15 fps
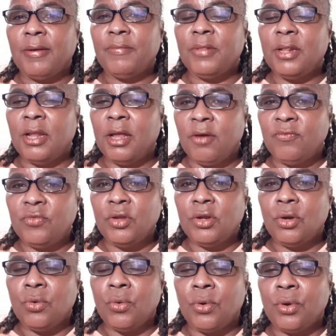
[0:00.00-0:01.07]
love the
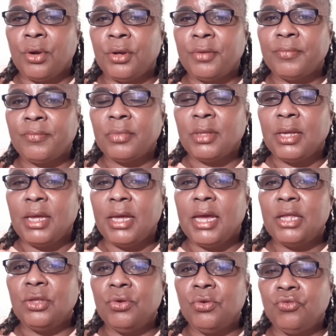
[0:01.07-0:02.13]
Lord
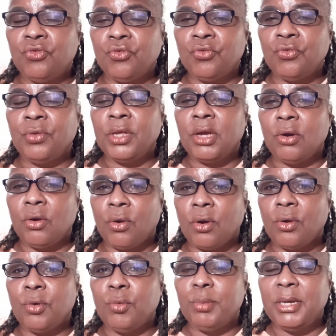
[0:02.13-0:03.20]
and you truly are
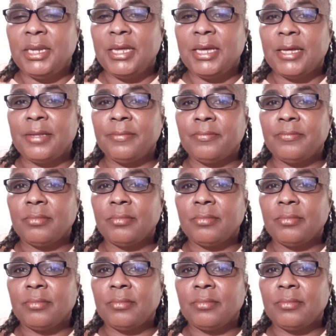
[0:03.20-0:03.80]
obedient.